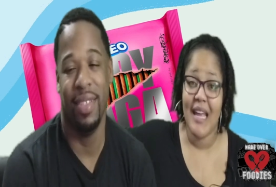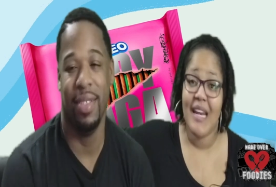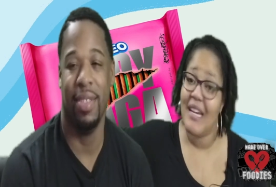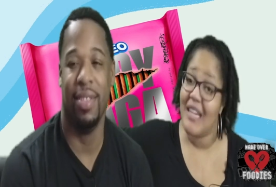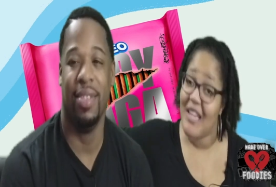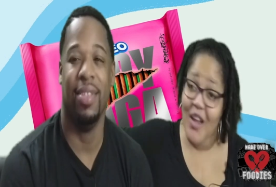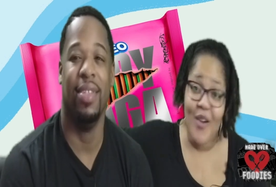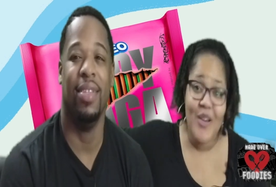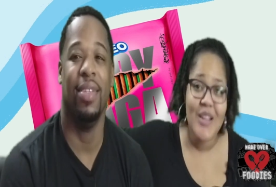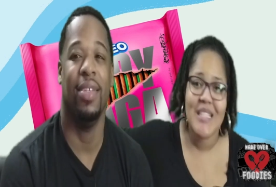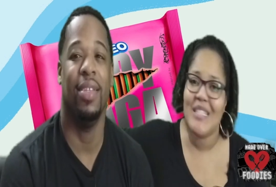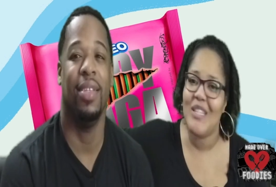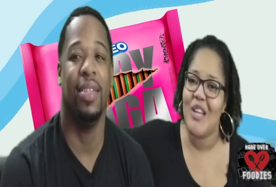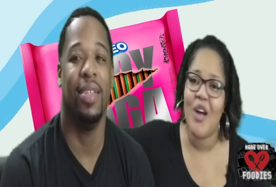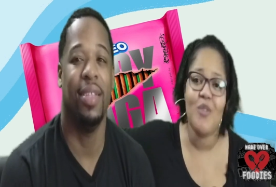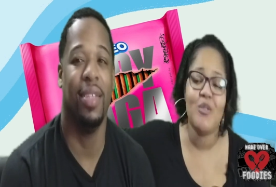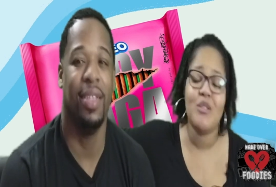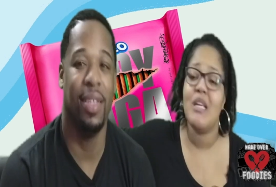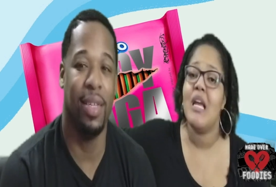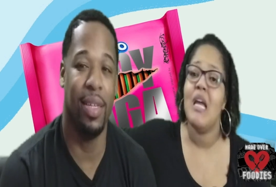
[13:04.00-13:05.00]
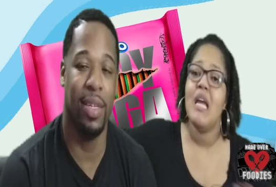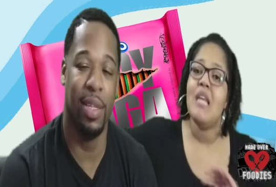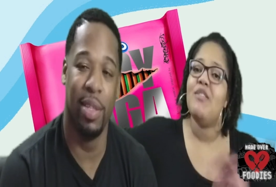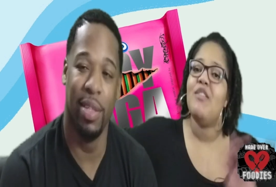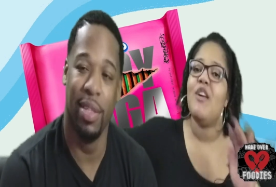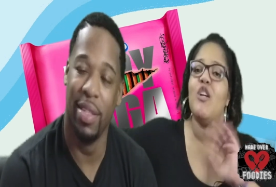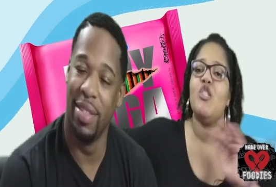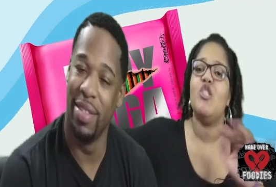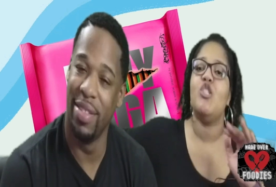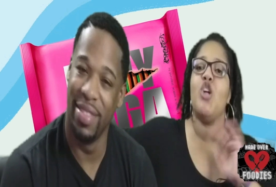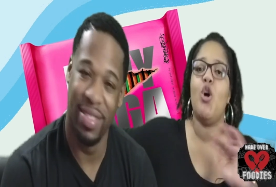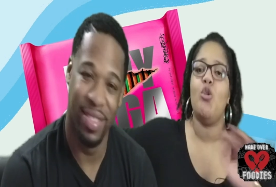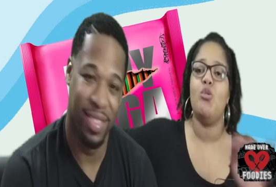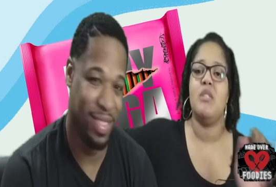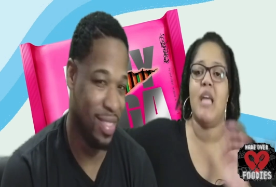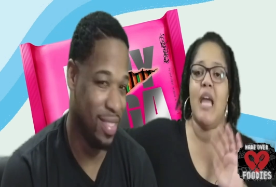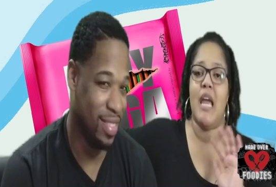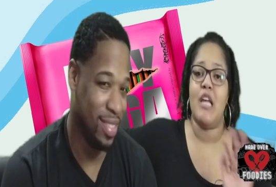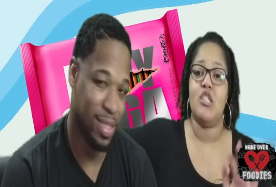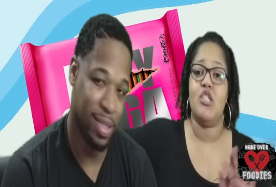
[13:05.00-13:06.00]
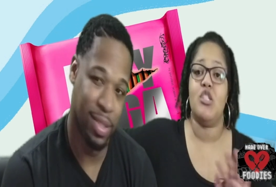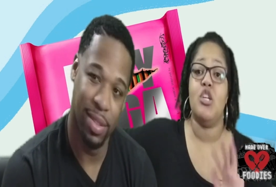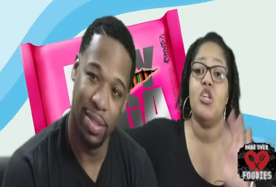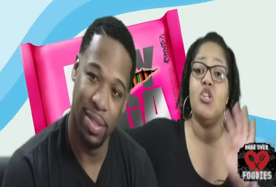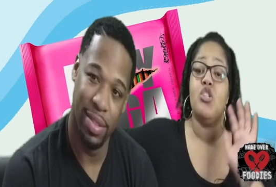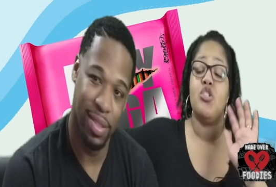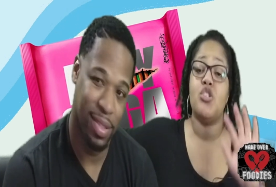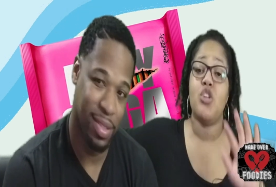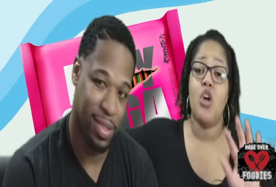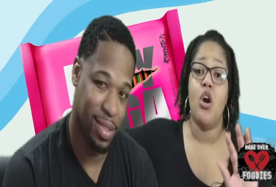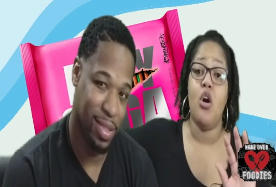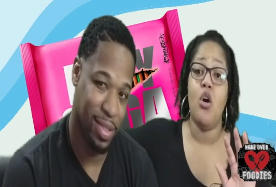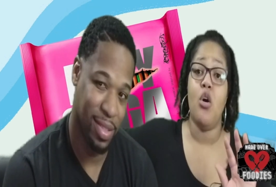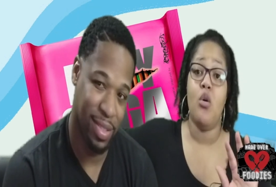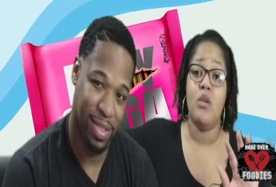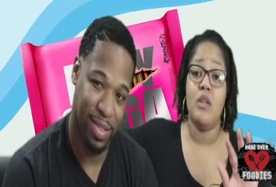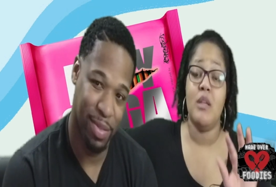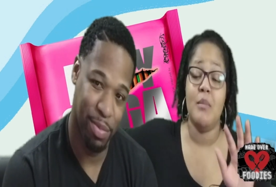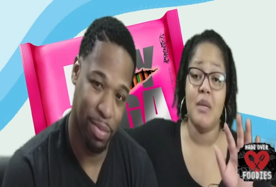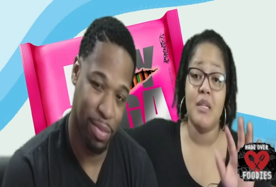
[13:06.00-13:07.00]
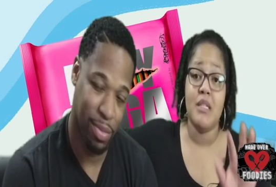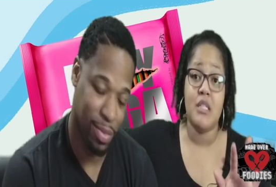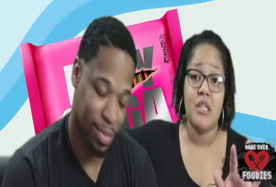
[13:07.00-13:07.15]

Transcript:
Speaker 1: There's no, there's no taste. So let me